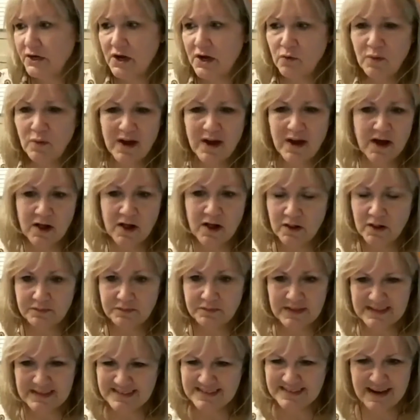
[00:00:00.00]
well,
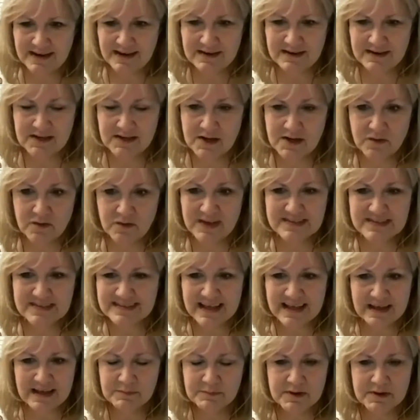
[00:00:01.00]
that's not, they
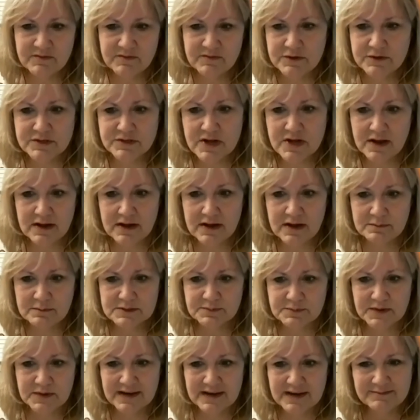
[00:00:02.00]
slapped me a few times,
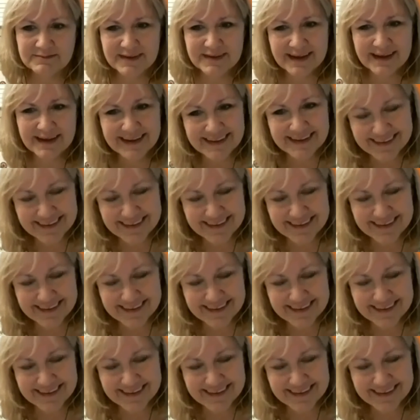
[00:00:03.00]
but I'm like,